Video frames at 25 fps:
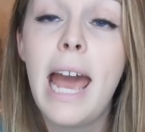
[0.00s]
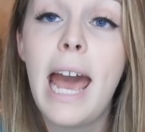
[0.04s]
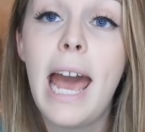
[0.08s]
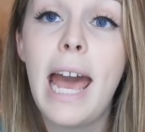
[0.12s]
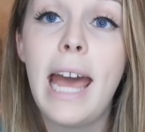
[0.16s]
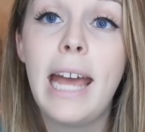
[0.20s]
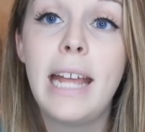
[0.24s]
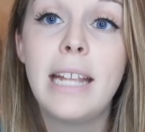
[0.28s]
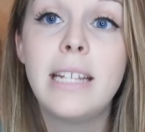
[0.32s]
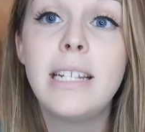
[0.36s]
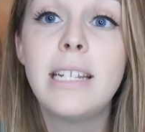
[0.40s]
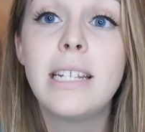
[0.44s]

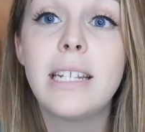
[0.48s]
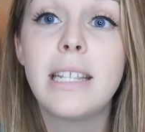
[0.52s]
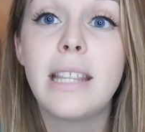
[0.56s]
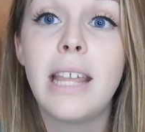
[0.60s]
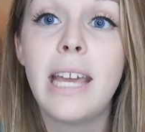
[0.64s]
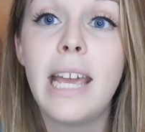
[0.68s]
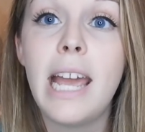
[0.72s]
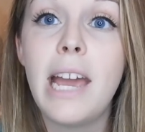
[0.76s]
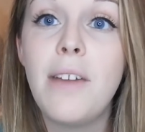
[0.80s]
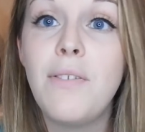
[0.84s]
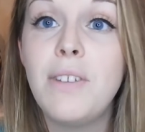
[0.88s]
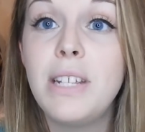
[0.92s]
And
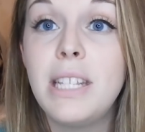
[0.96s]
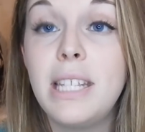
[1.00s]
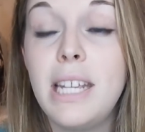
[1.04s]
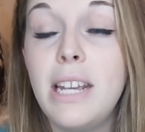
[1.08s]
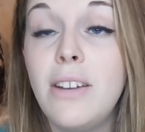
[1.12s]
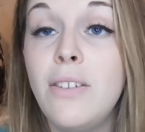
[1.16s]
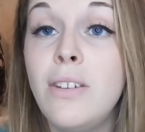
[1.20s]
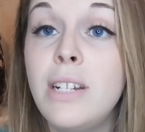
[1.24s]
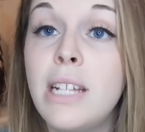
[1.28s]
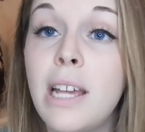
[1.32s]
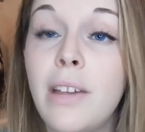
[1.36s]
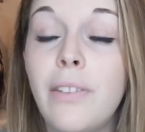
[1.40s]
they have a
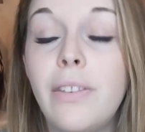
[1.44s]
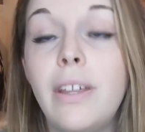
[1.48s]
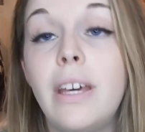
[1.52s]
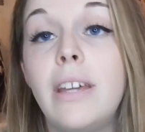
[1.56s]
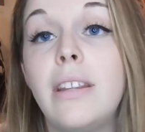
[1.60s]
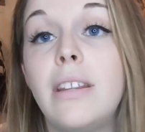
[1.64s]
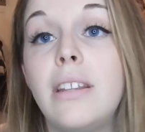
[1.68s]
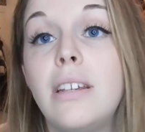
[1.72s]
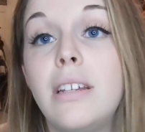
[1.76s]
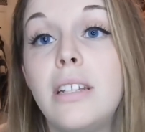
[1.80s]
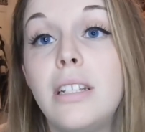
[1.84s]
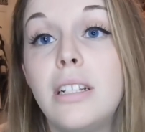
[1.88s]
series out there
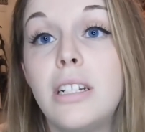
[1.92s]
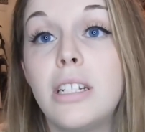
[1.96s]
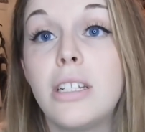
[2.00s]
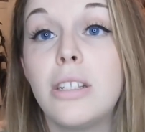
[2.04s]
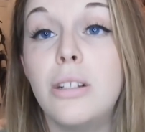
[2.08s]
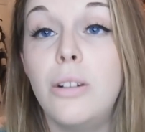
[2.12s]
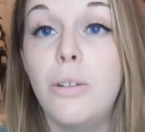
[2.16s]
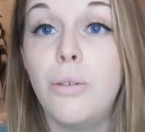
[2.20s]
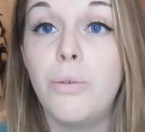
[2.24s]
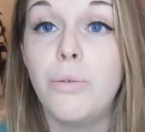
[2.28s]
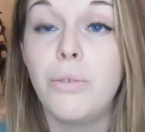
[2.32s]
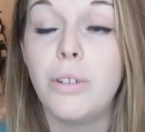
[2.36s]
that has just
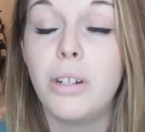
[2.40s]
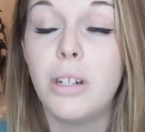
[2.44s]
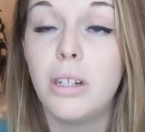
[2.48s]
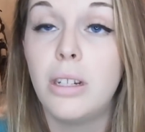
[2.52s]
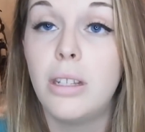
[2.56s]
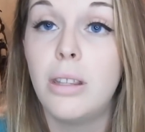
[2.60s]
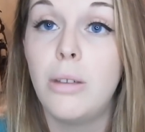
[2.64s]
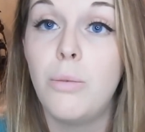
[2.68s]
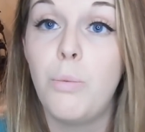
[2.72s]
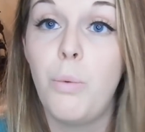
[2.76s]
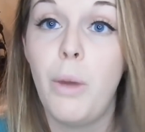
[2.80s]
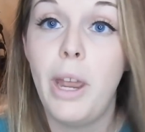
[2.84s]

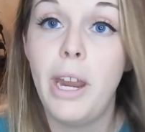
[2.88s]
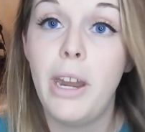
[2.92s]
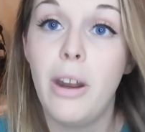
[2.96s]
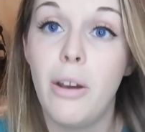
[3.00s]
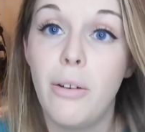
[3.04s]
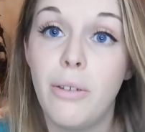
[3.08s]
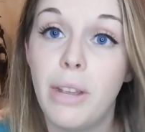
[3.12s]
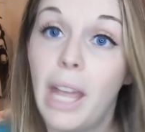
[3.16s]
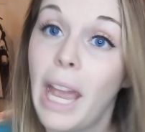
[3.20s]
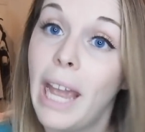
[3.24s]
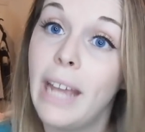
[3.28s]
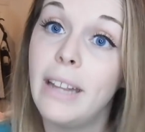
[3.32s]
launched that we
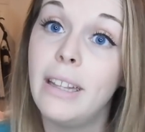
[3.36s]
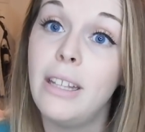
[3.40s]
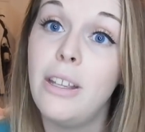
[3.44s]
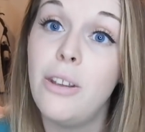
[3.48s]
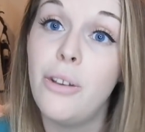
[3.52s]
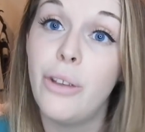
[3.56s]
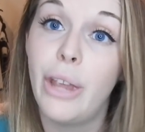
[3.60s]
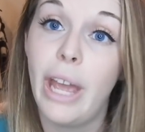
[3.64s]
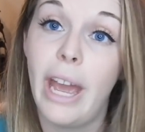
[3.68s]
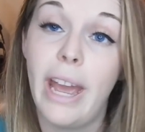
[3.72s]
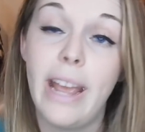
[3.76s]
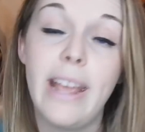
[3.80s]
don't get in
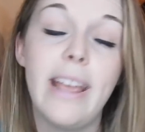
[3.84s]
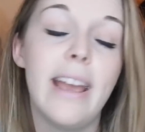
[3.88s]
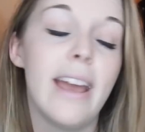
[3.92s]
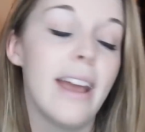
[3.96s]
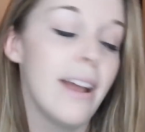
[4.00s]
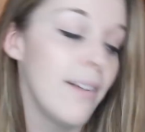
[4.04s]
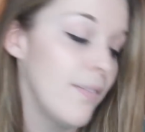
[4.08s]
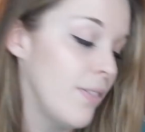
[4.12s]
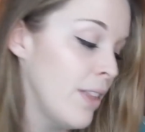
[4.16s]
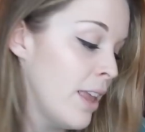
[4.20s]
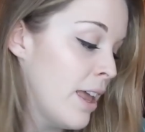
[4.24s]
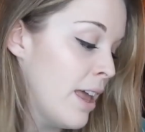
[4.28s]
the UK
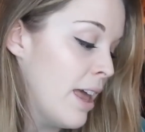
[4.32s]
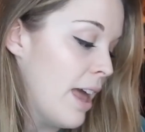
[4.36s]
yet.